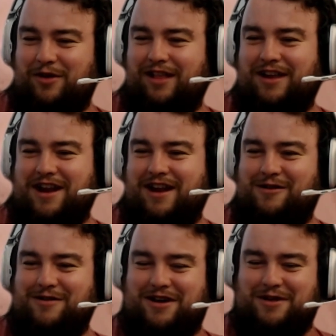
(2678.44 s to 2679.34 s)
Aladan and
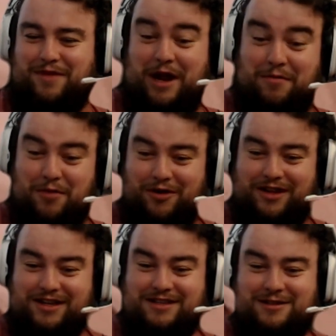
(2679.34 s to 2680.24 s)
Elra could be in more
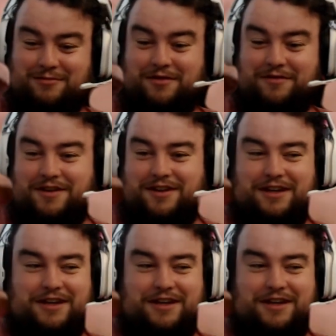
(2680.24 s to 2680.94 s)
lists, to be fair.